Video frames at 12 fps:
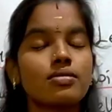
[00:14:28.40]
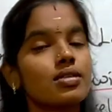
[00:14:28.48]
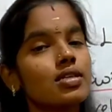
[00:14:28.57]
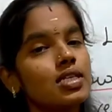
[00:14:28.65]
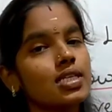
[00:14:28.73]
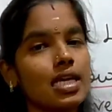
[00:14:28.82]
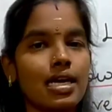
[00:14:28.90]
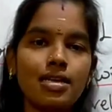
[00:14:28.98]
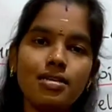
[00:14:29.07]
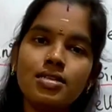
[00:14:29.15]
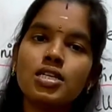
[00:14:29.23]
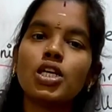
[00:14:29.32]
turning
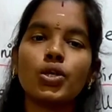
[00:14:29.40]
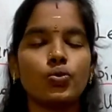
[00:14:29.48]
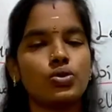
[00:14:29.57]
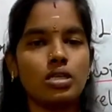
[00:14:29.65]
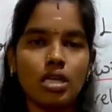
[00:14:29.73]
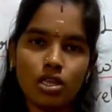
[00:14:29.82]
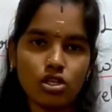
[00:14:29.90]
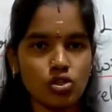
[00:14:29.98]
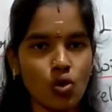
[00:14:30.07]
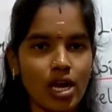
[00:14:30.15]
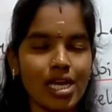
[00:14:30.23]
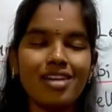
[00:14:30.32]
and loosening the
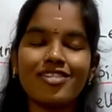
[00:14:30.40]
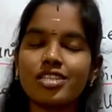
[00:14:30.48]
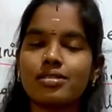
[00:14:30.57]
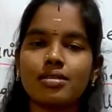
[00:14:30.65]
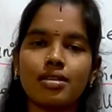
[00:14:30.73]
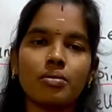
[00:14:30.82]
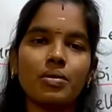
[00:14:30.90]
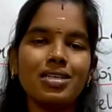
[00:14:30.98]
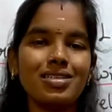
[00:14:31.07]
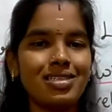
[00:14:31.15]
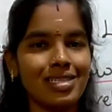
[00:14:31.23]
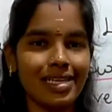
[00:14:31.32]
soil, which is nothing
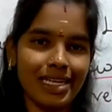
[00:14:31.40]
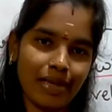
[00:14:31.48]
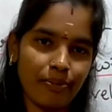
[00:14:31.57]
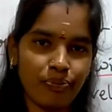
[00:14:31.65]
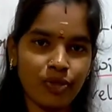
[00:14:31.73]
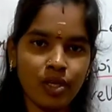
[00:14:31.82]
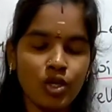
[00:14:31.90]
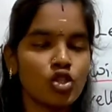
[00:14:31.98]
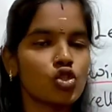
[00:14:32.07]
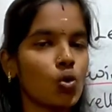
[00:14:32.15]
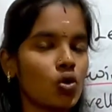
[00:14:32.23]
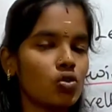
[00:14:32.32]
but tilling.
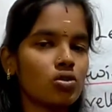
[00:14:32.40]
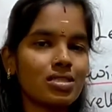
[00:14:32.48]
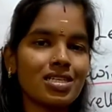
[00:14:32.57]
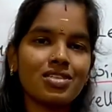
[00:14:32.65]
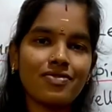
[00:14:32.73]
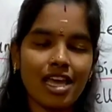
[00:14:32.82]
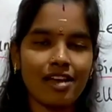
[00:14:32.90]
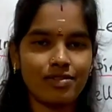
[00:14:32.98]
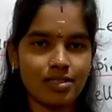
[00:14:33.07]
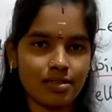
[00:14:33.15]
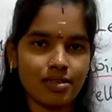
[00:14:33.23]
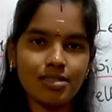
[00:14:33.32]
So all those things we have
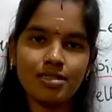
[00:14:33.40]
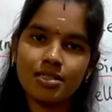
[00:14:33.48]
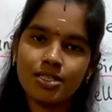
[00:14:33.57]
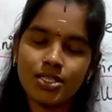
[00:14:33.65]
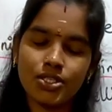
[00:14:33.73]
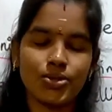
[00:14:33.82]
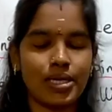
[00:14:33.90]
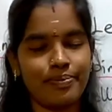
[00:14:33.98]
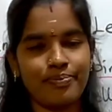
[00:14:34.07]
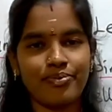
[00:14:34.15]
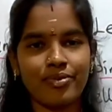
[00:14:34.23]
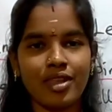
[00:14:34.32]
discussed today.
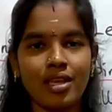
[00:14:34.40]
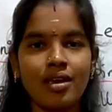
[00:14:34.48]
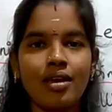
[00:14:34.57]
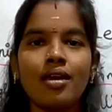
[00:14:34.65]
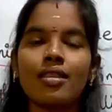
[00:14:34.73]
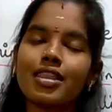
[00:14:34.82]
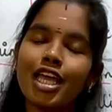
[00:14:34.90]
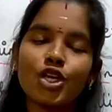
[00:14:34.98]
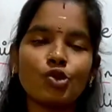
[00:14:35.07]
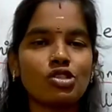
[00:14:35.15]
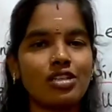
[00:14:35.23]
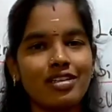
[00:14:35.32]
Thank
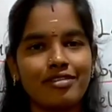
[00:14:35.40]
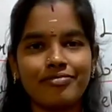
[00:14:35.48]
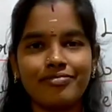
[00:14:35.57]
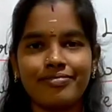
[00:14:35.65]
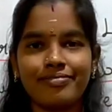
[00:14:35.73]
you, children.